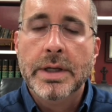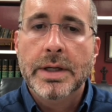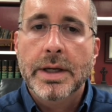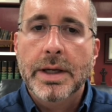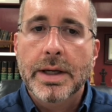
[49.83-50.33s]

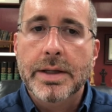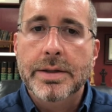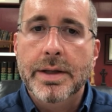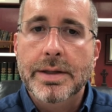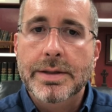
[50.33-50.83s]

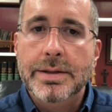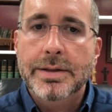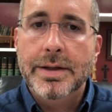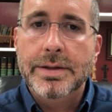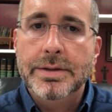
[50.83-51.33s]

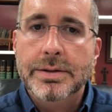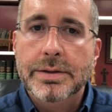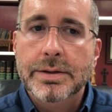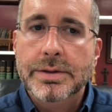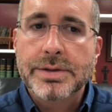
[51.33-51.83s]
They
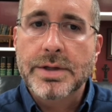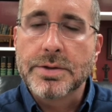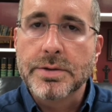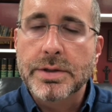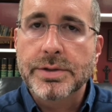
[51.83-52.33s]

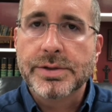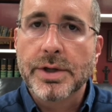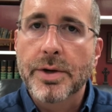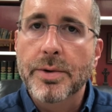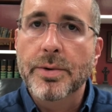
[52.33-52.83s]
essentially
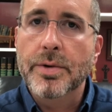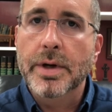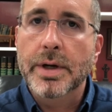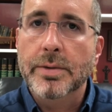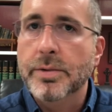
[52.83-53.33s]
sow
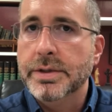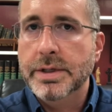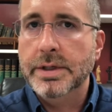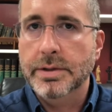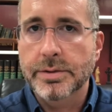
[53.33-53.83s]
a
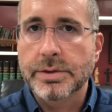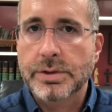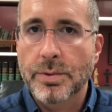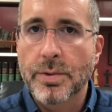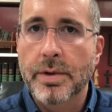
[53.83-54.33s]
ridiculous
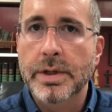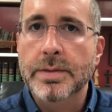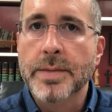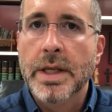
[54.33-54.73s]
story.